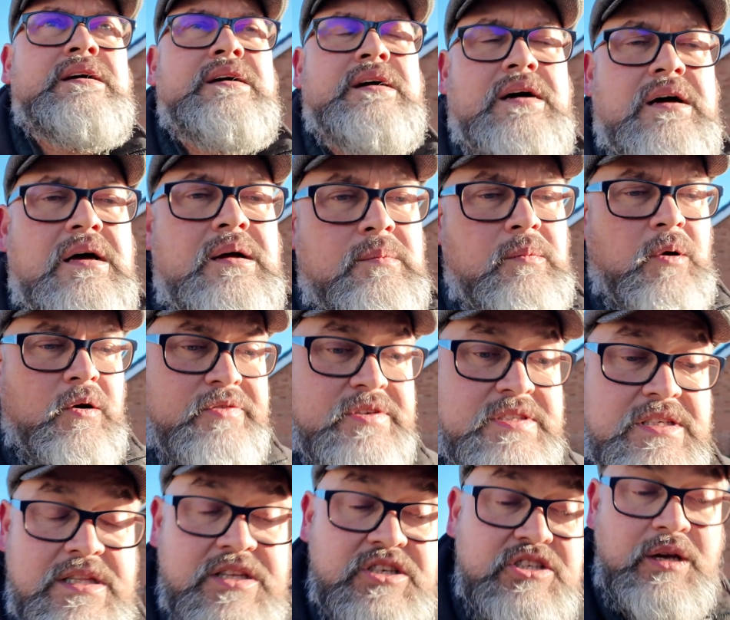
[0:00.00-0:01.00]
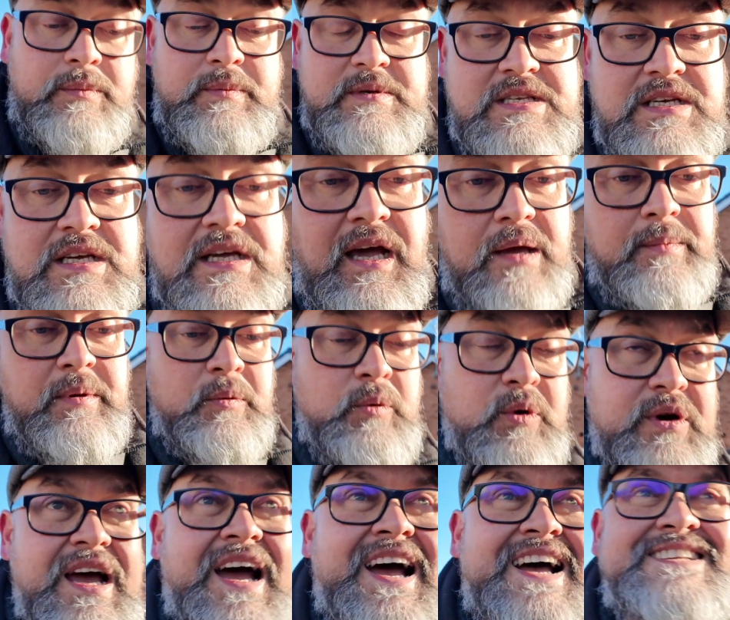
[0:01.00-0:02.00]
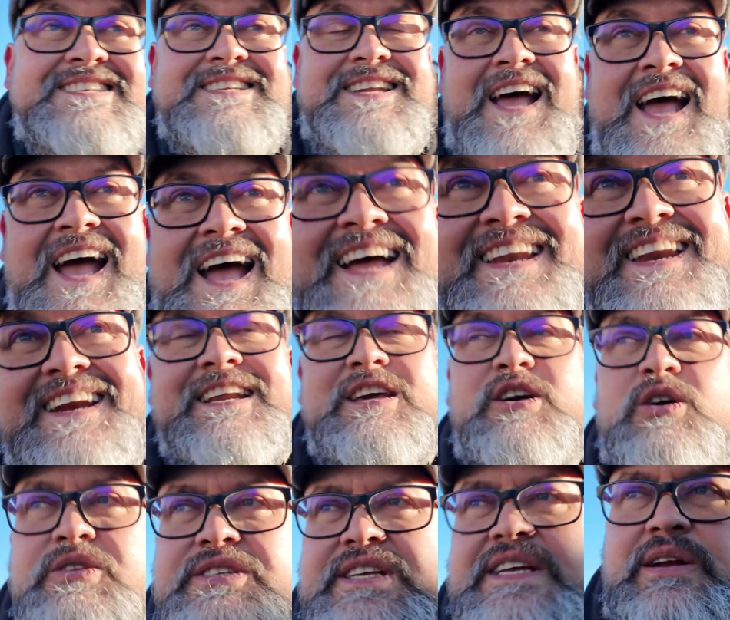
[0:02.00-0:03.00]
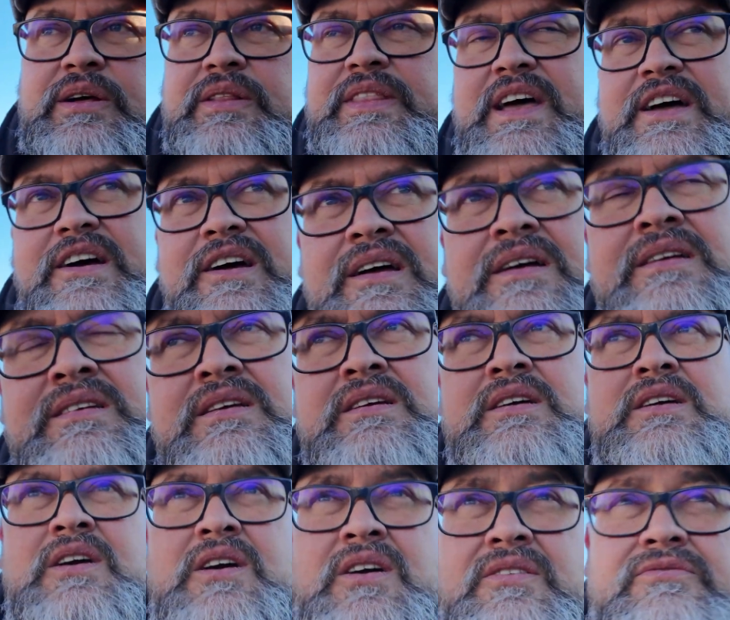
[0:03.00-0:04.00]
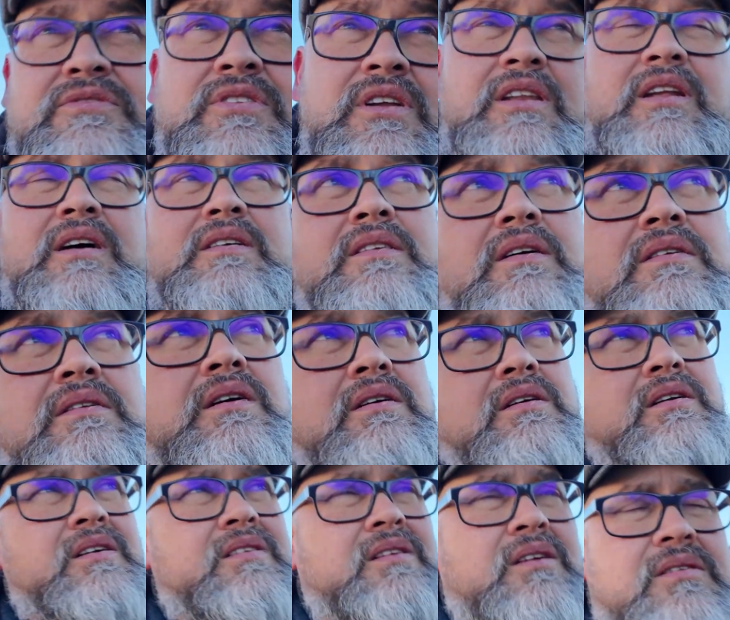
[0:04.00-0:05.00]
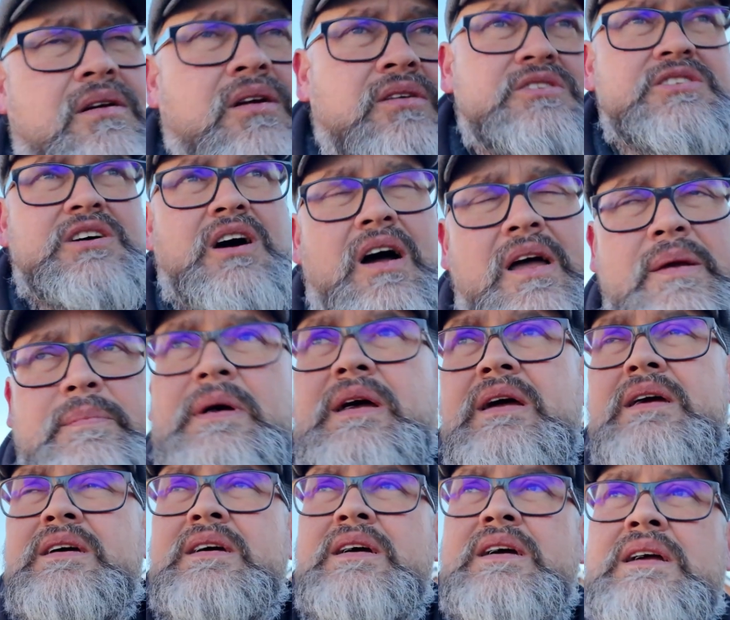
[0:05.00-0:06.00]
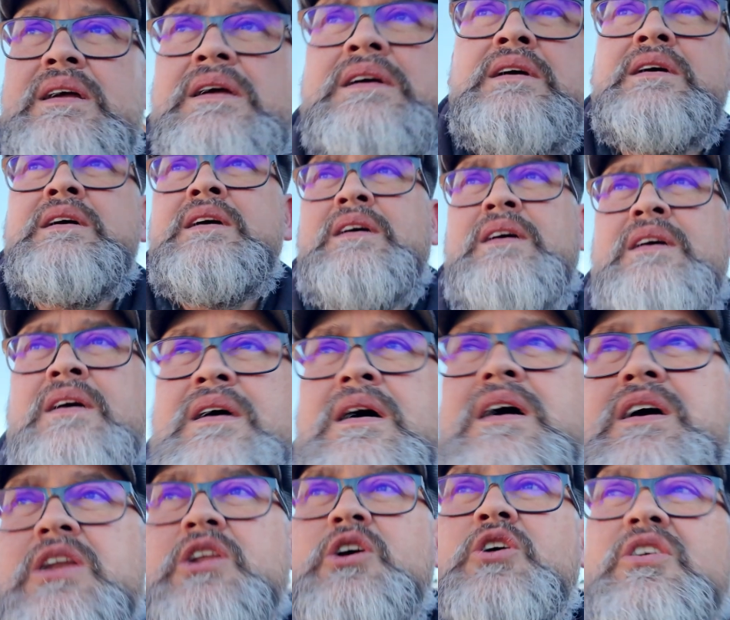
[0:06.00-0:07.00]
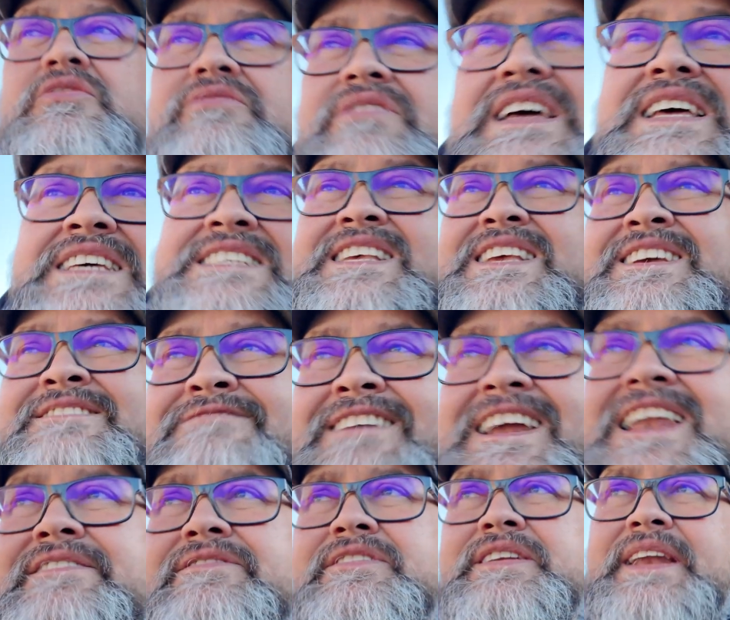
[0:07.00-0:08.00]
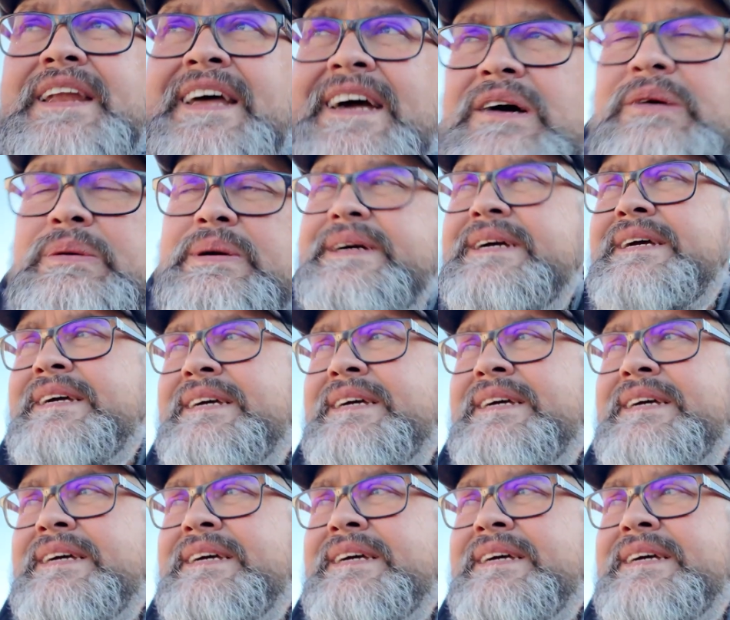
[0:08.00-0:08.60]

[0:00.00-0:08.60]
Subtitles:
Obviously the Sheppy Z Gaming one hasn't had any content on there for a long time. A lot of it is irrelevant now.